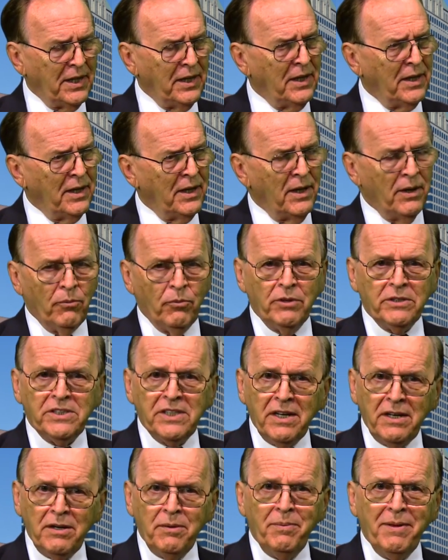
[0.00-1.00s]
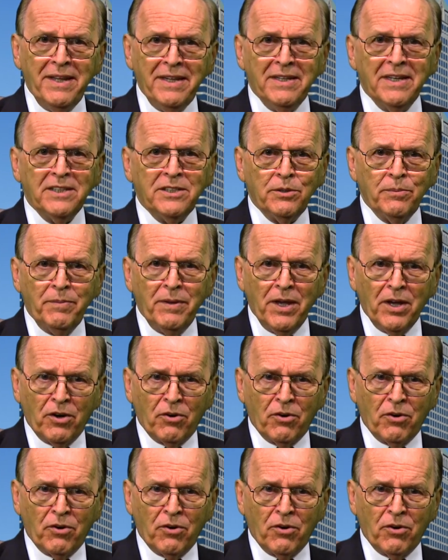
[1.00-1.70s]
It would seem to me this would be a